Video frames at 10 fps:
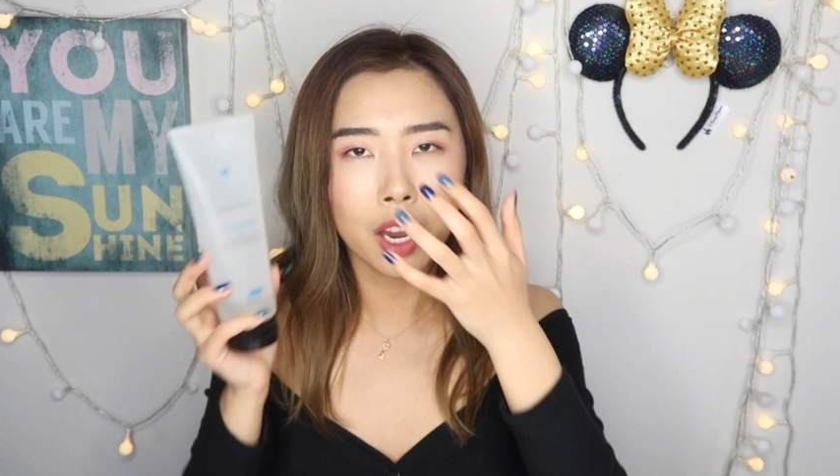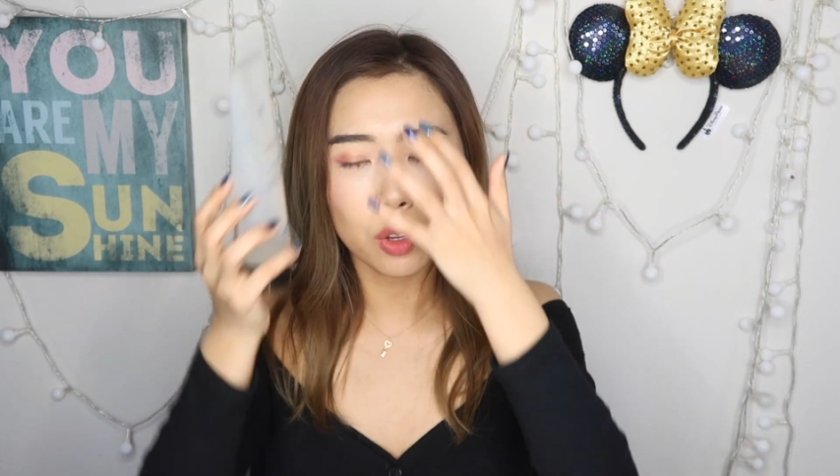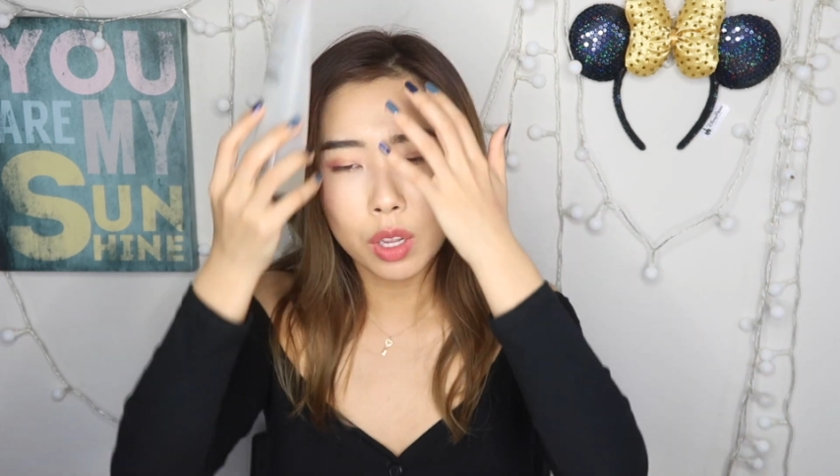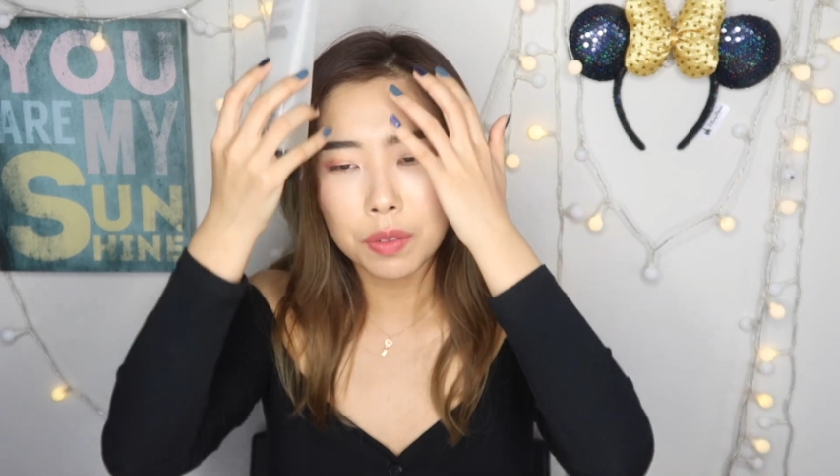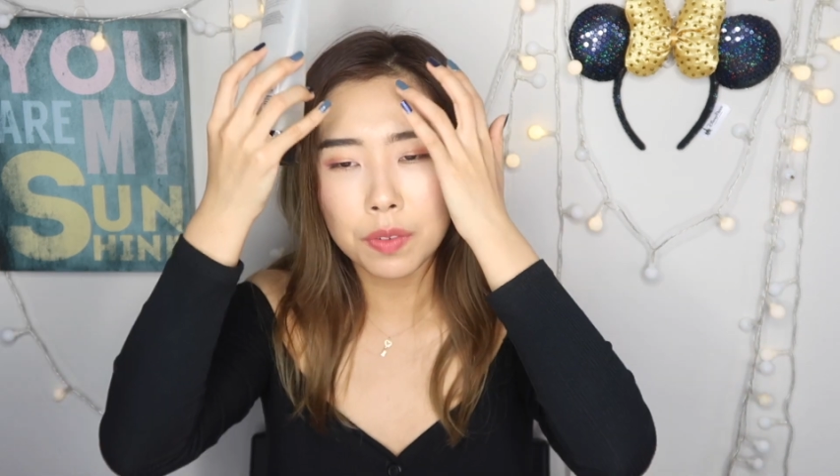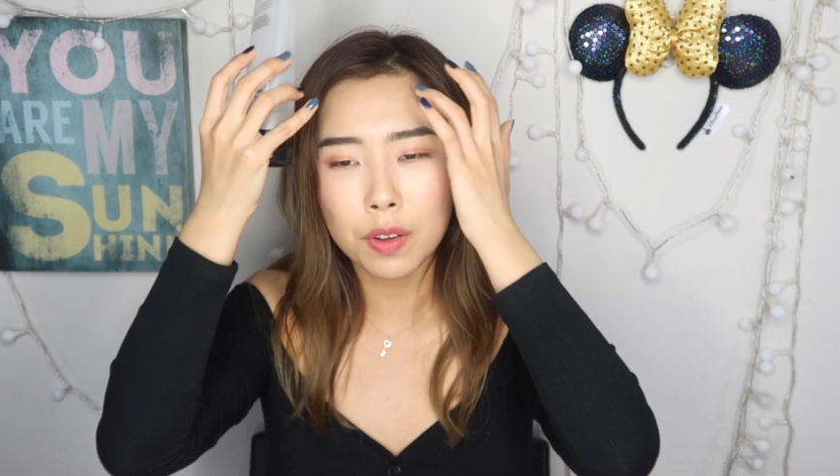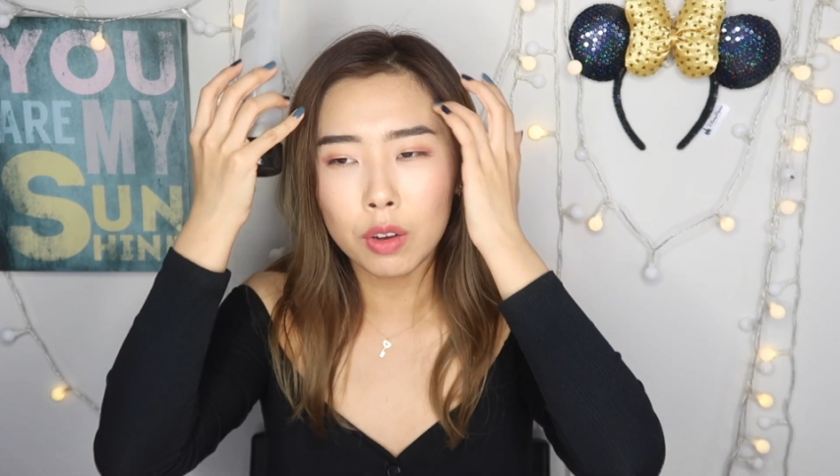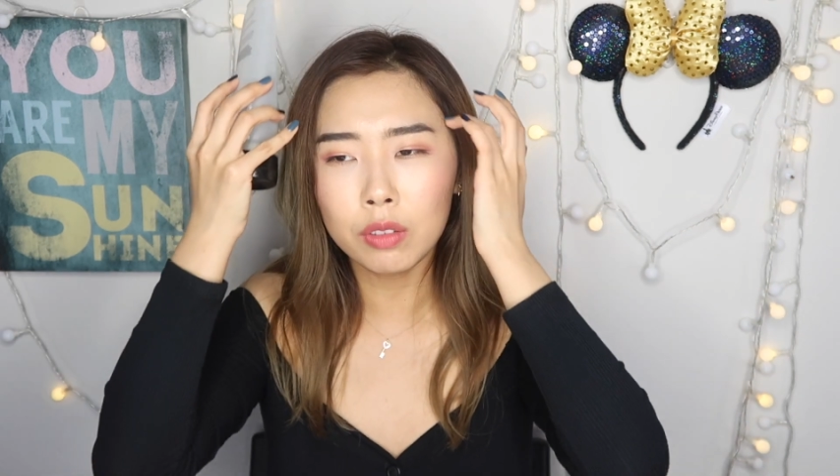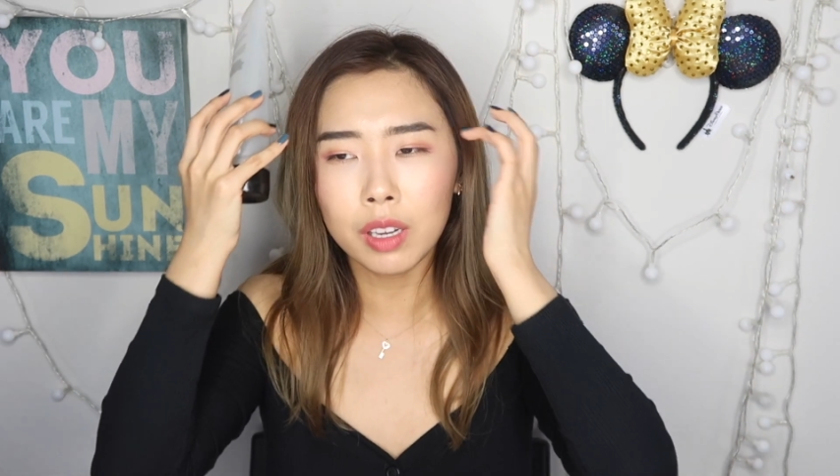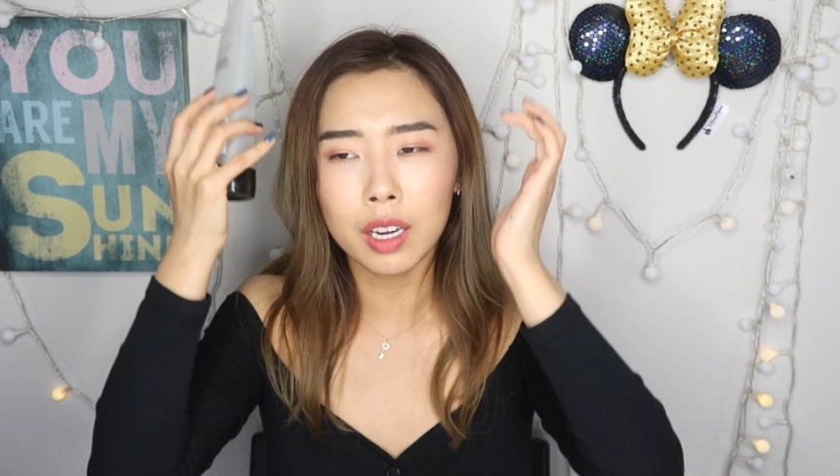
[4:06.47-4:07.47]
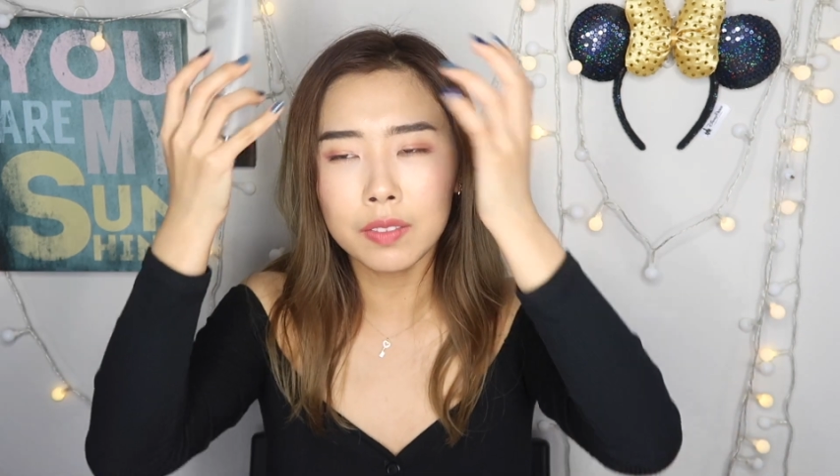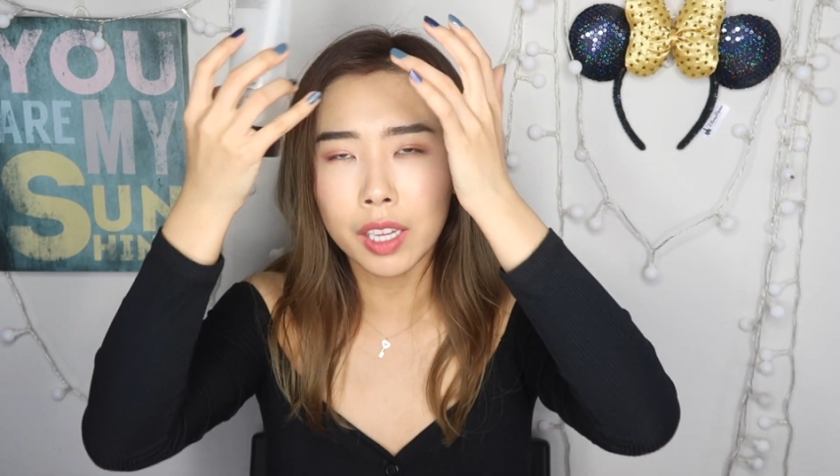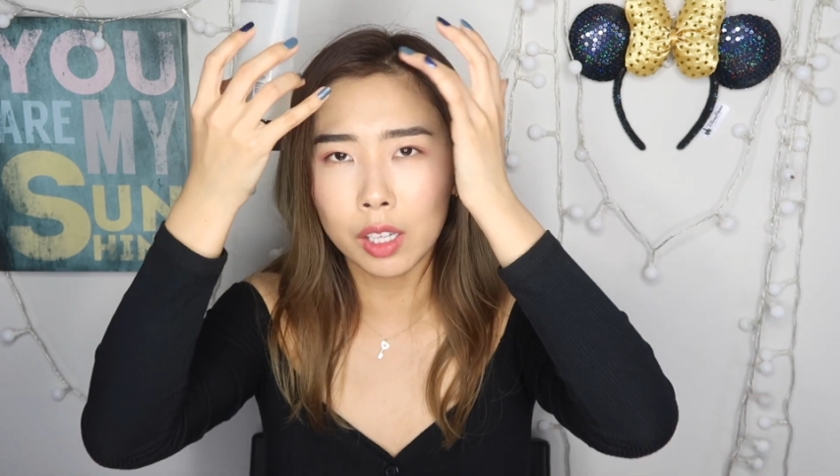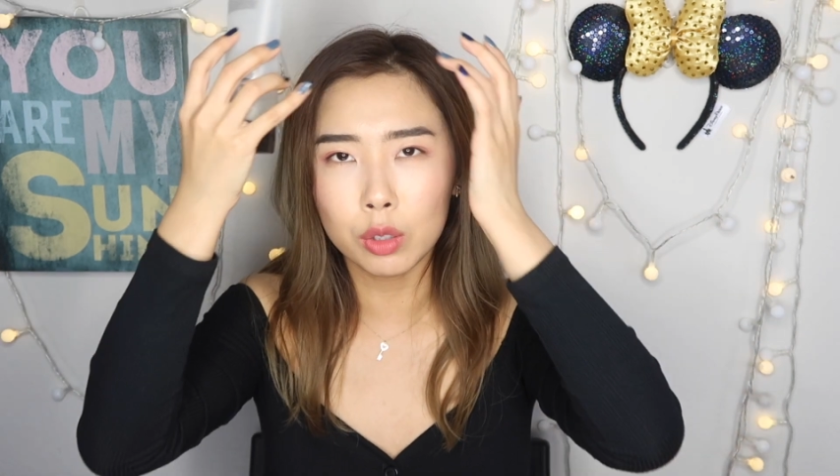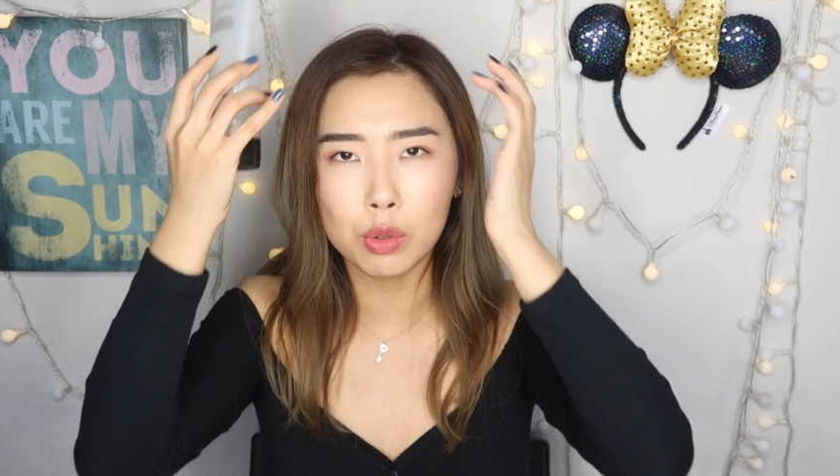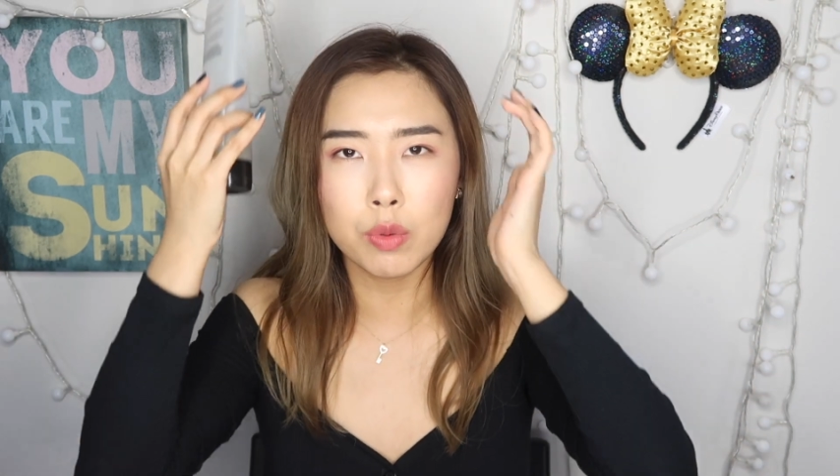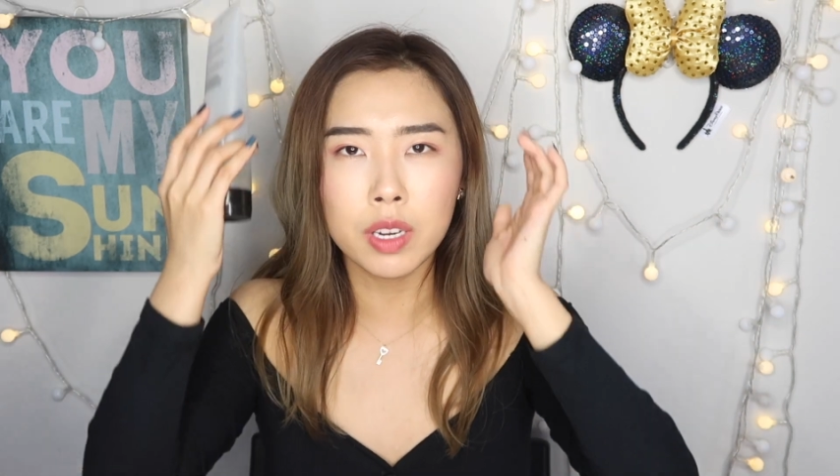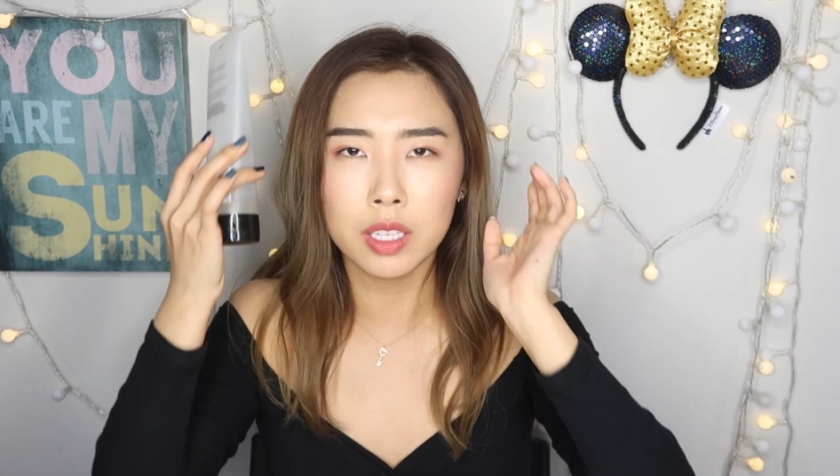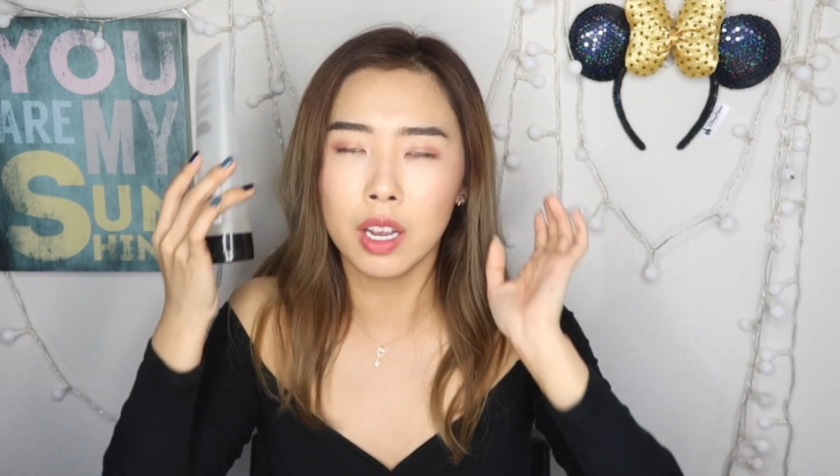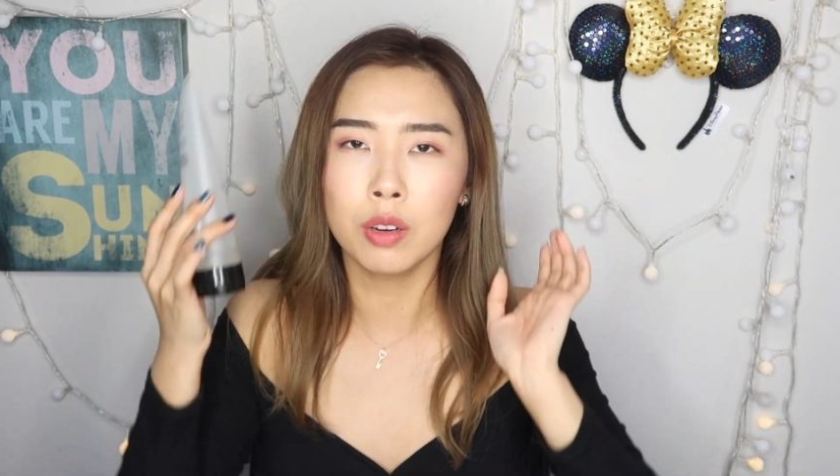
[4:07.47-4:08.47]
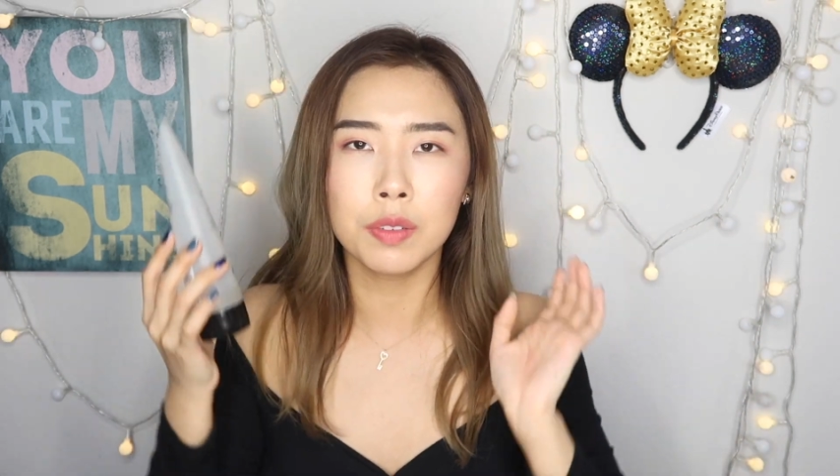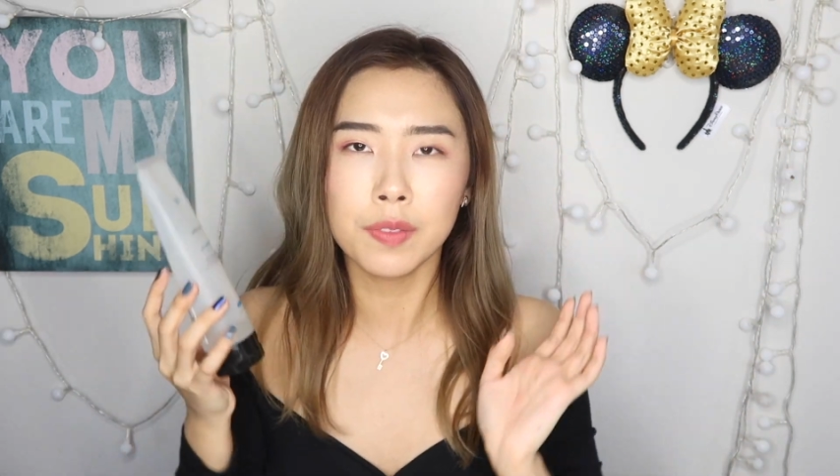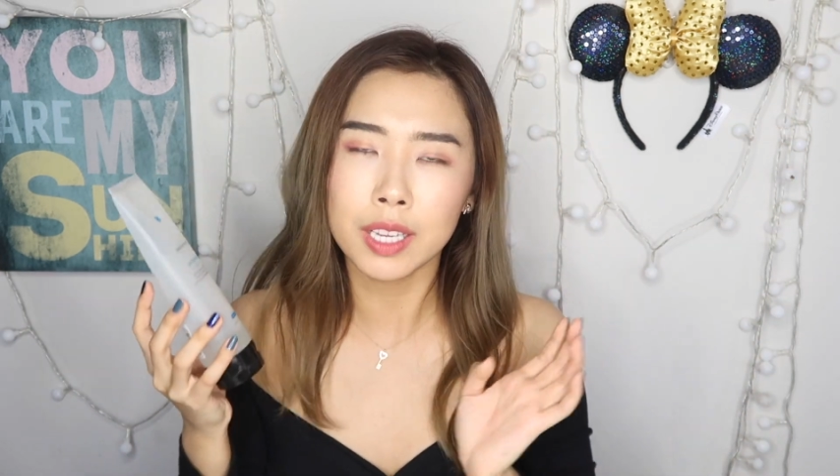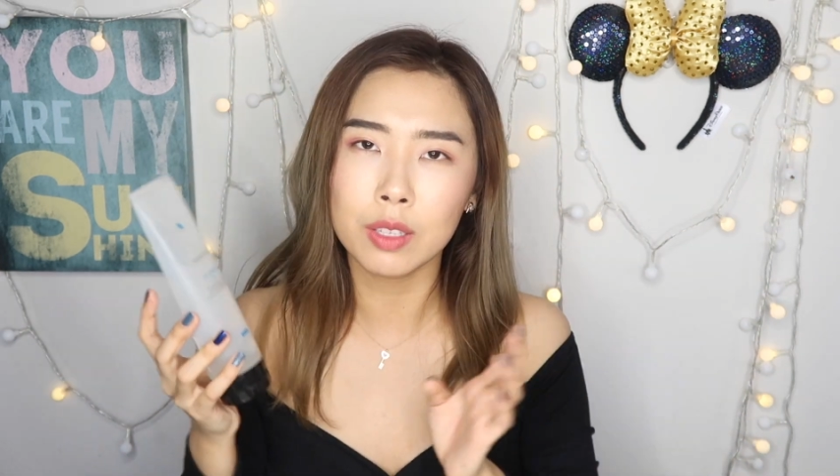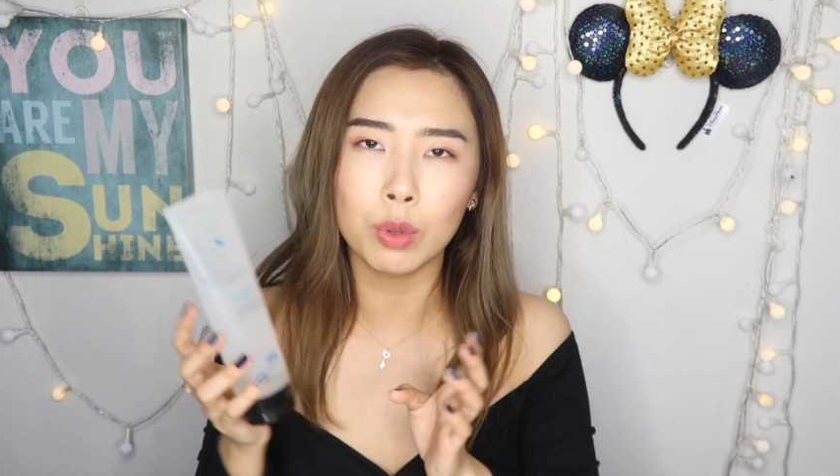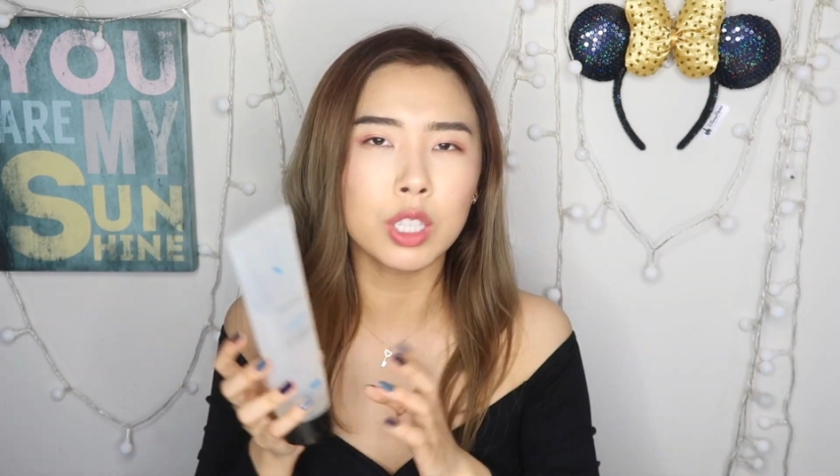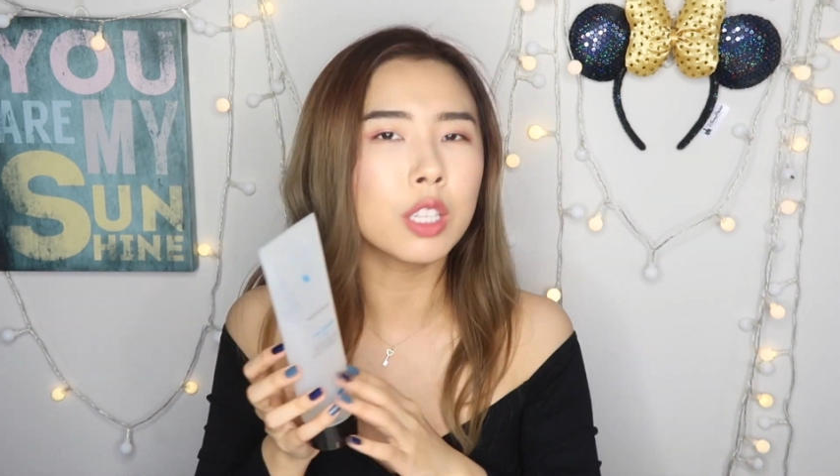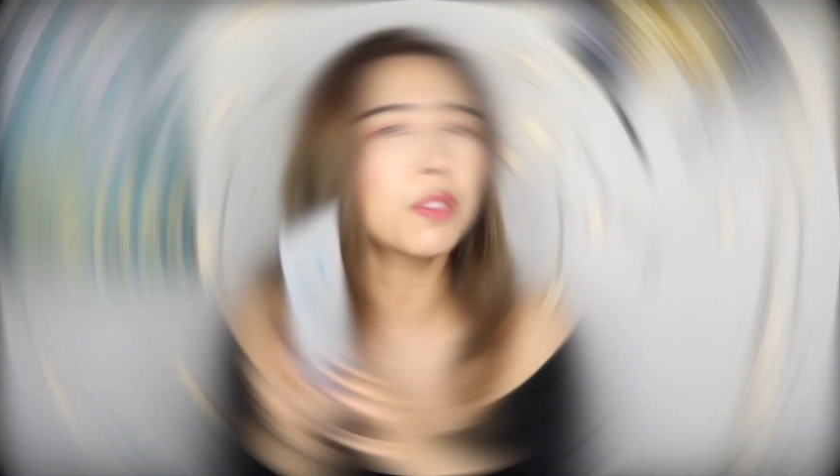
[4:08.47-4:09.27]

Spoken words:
and you can feel kind of like a coolness on your face, which